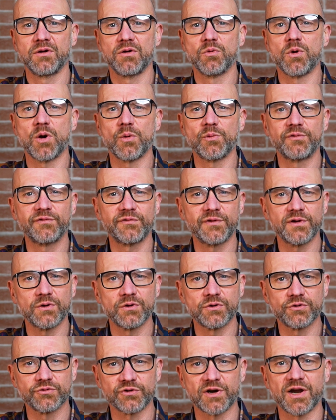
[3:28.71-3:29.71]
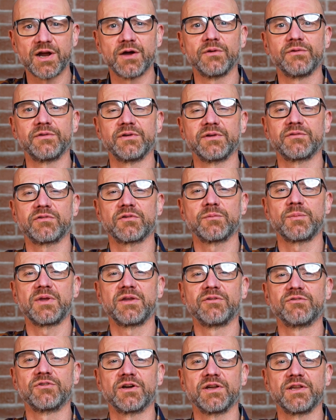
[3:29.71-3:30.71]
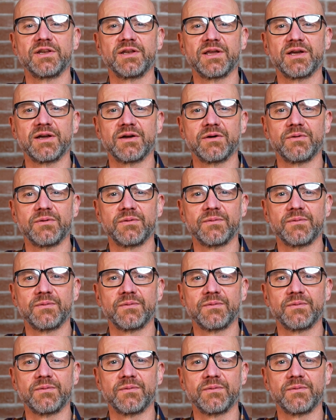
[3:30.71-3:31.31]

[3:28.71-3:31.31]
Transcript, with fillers: What would feel grounding for me right now?